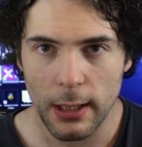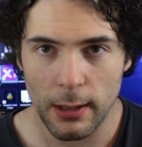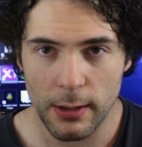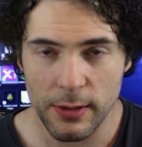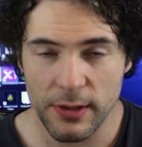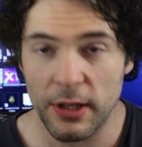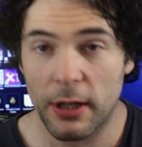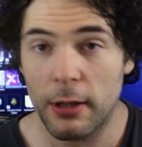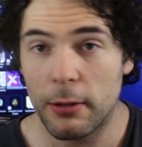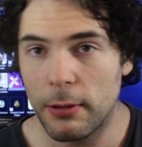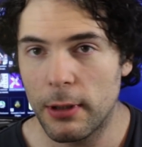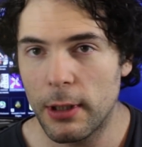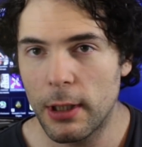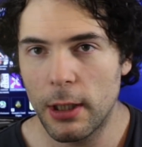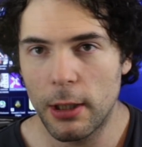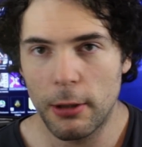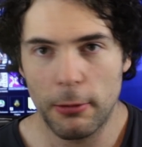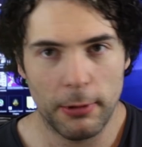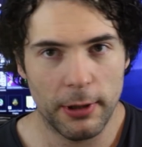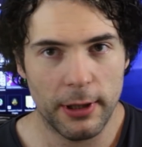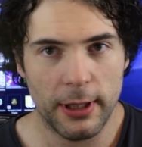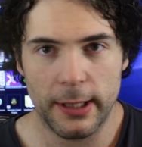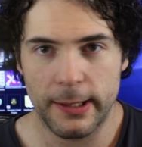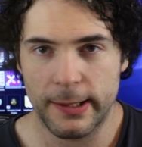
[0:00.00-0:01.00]
So,
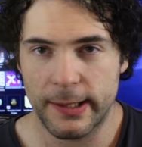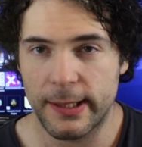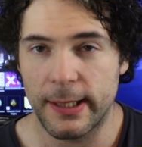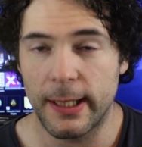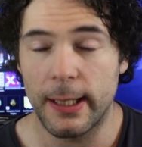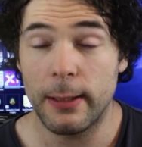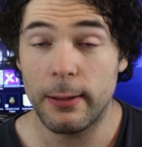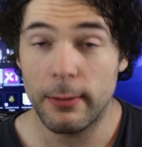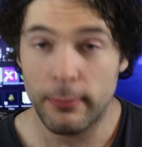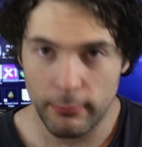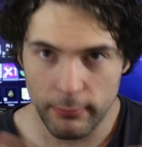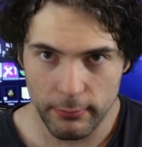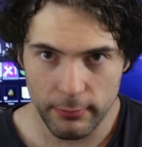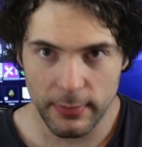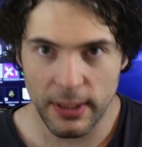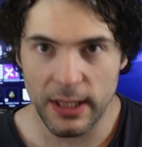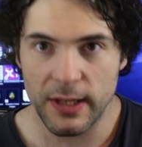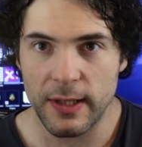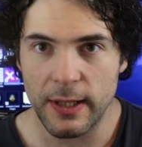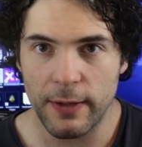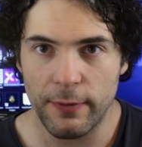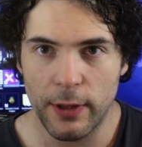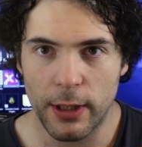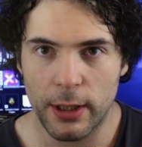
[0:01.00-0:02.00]
with that said,
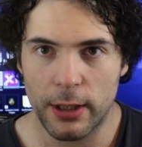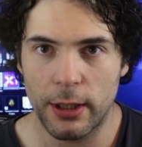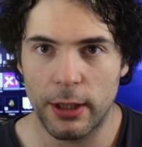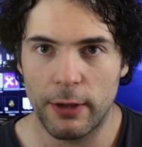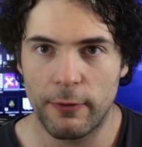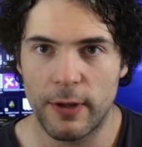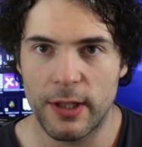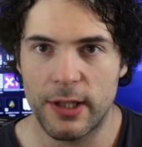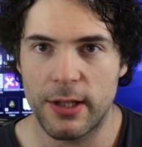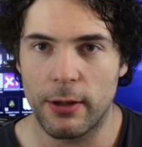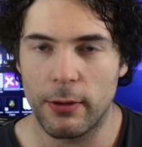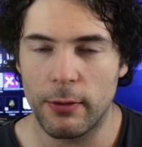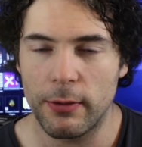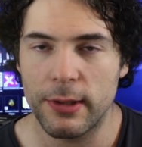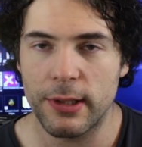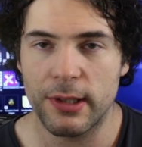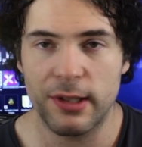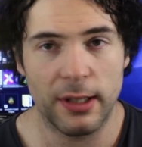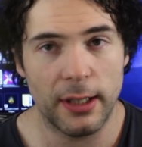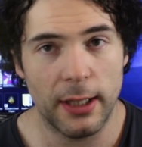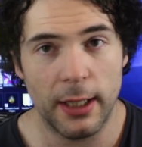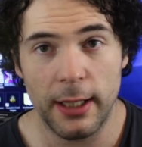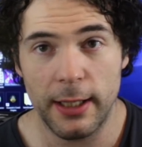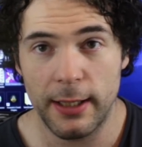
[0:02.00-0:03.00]
let's have a look at the
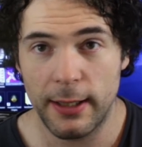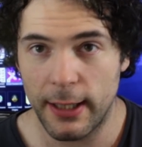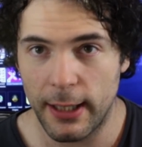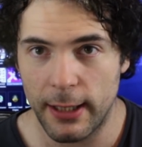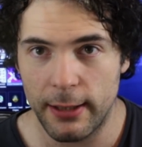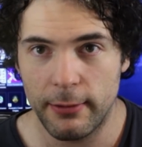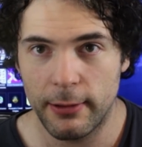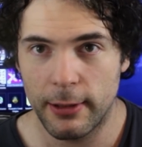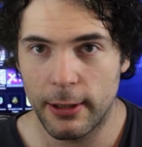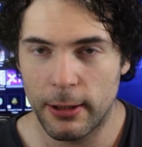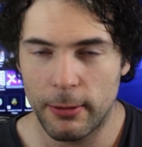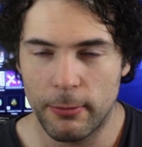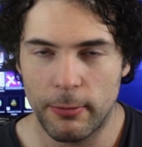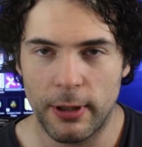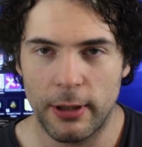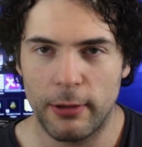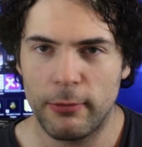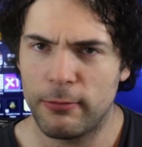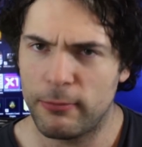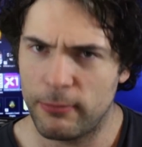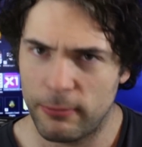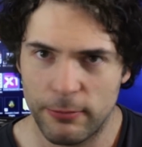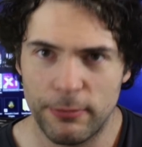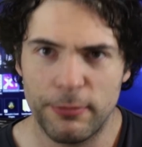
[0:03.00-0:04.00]
results, and then,
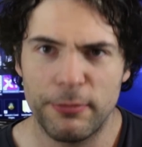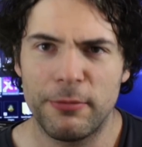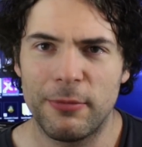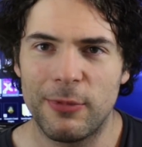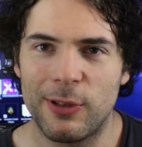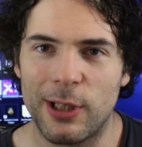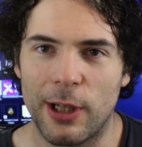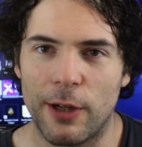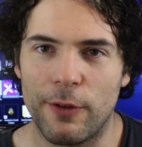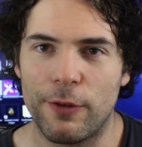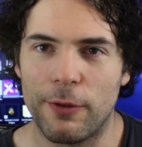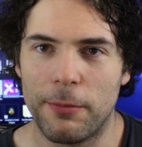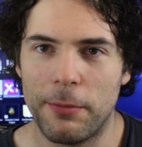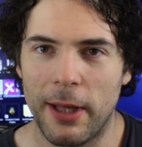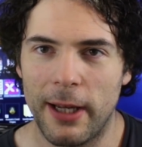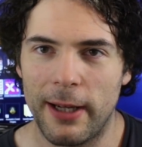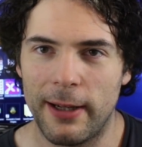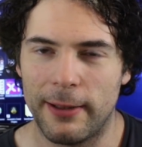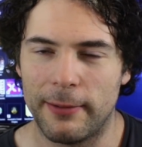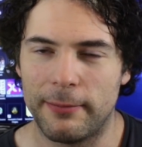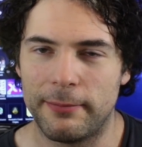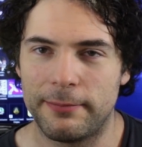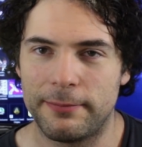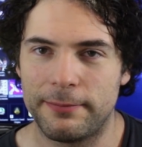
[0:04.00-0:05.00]
well, we'll go from
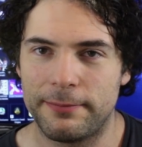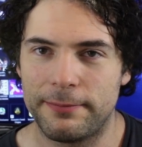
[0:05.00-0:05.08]
there.